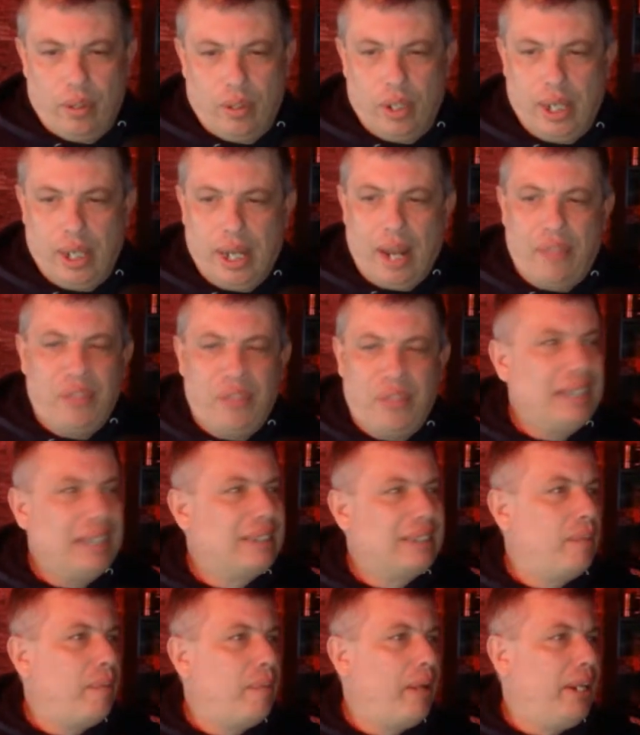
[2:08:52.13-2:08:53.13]
and I think
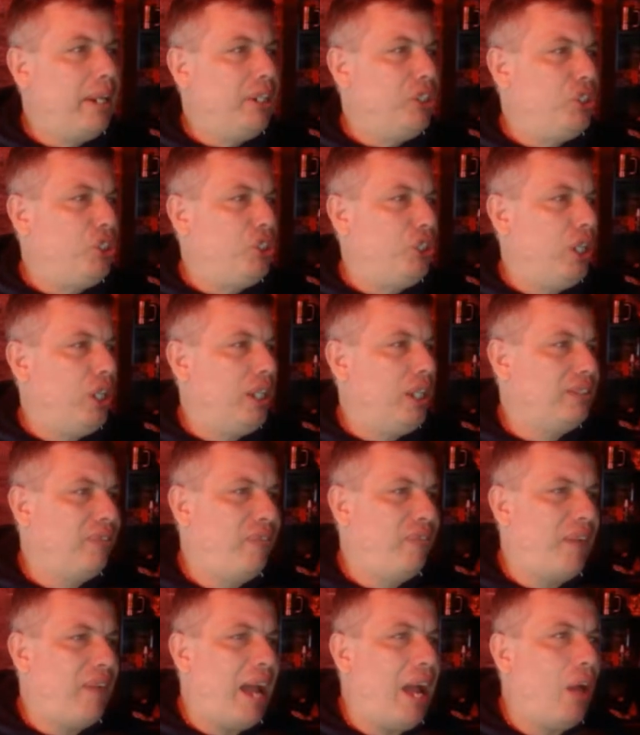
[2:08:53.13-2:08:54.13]
somebody just
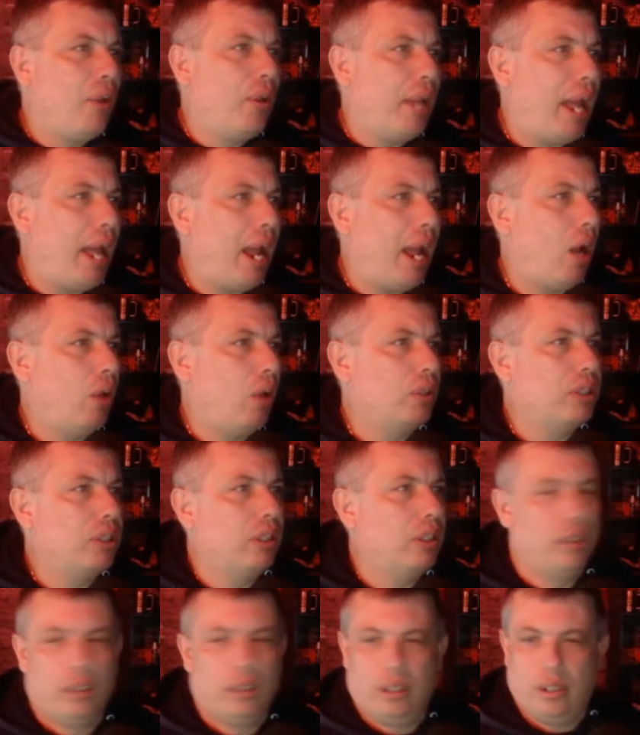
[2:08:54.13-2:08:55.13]
fouled out.
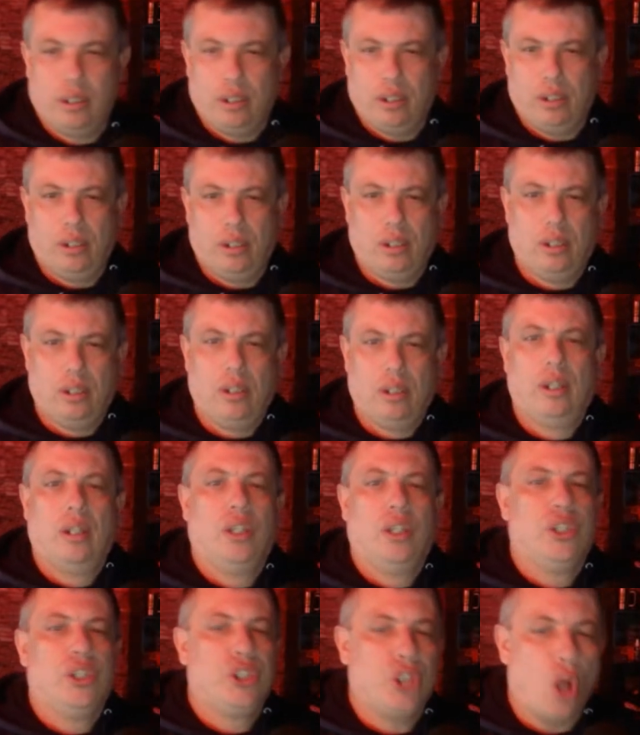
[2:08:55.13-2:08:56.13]

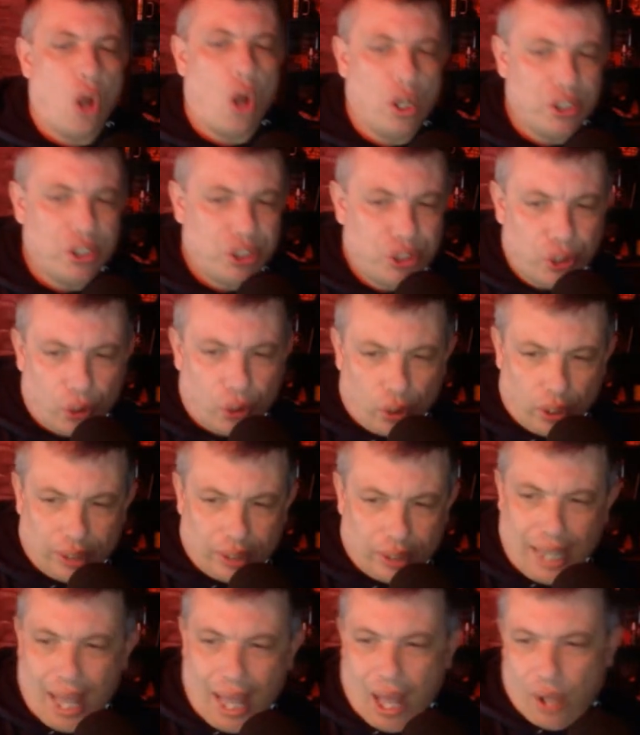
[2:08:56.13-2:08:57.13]
Sean Stewart
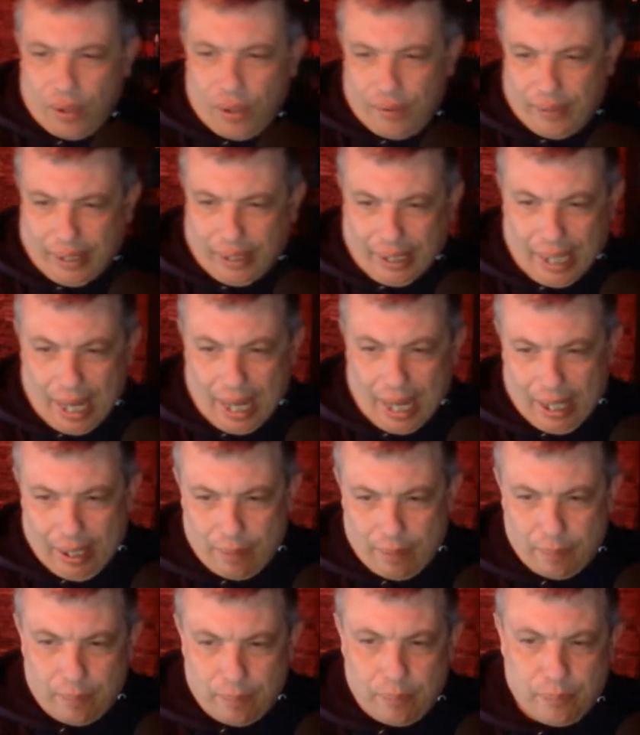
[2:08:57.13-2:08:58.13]
is out of the
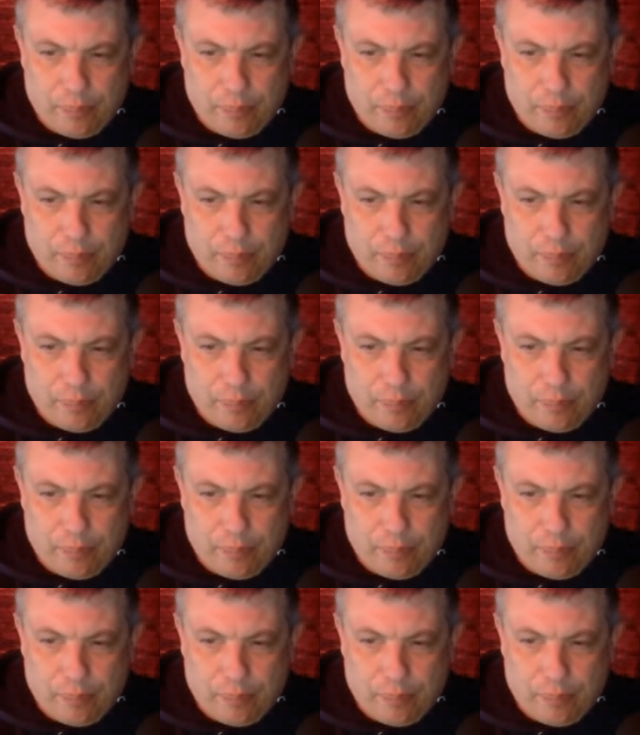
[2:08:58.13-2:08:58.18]
game.